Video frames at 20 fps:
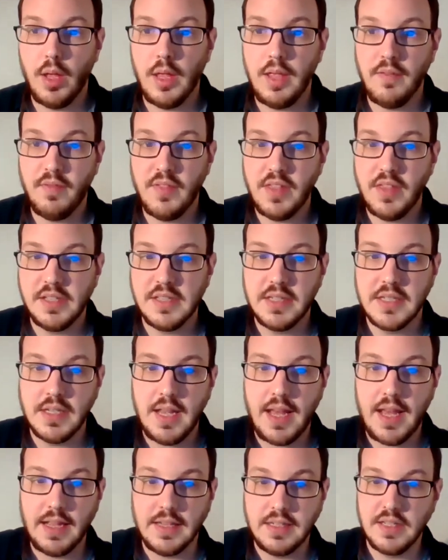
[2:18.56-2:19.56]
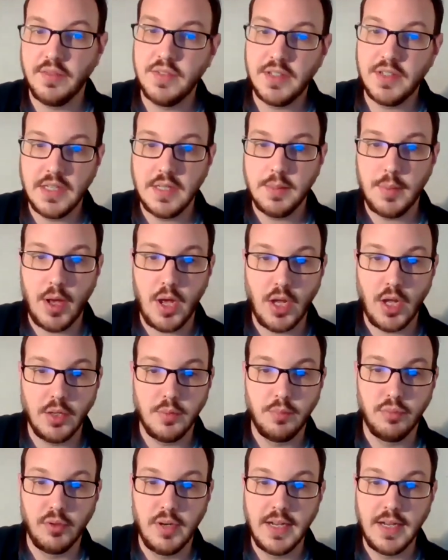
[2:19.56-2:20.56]
If there's activity in the part of
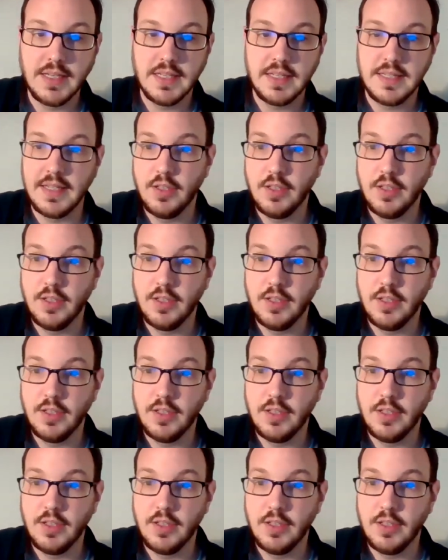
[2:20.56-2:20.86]
the brain that